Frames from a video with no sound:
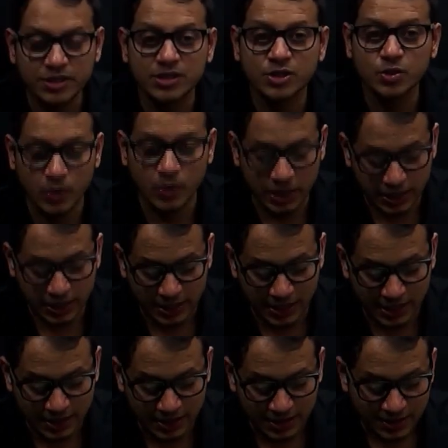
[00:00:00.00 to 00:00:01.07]
were held
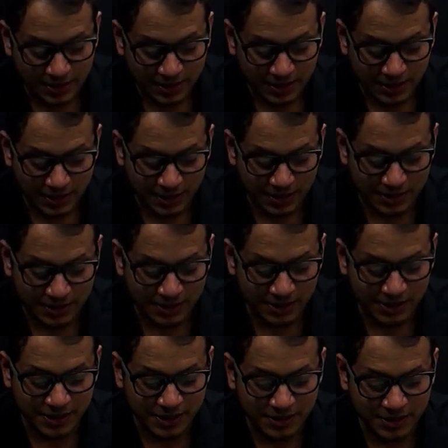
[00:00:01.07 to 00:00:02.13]
under
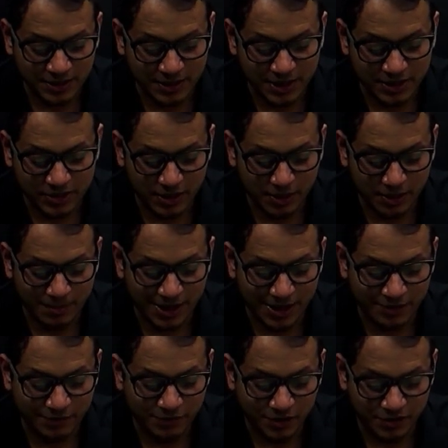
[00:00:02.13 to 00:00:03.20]
International Bank for
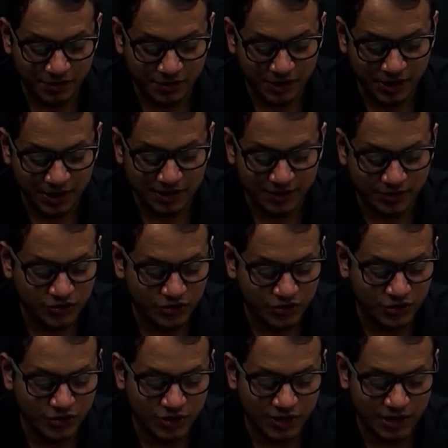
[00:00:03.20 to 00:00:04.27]

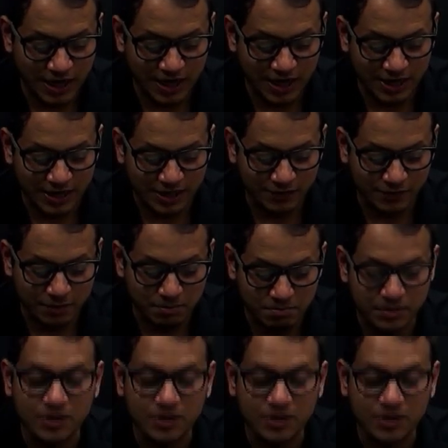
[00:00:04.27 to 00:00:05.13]
Reconstruction and Development.